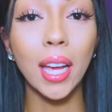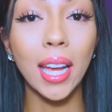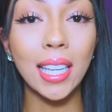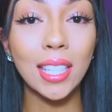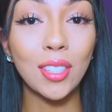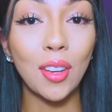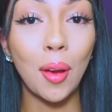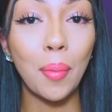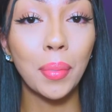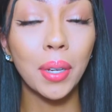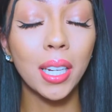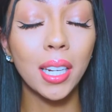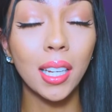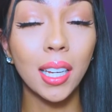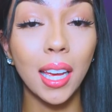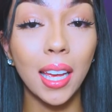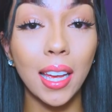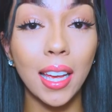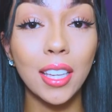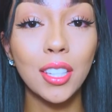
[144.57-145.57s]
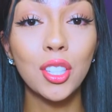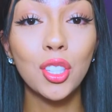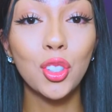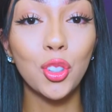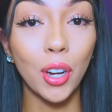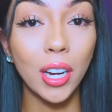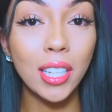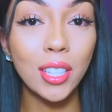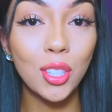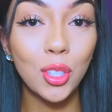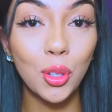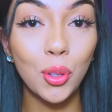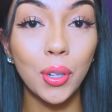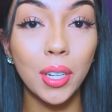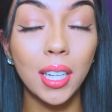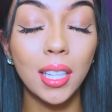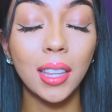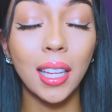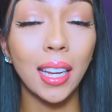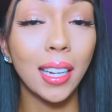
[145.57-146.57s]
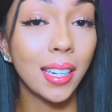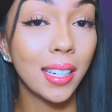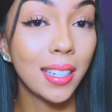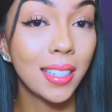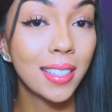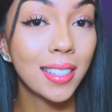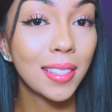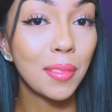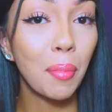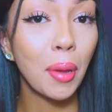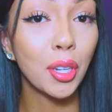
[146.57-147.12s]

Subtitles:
Okay, so I'm gonna get straight to it, ladies.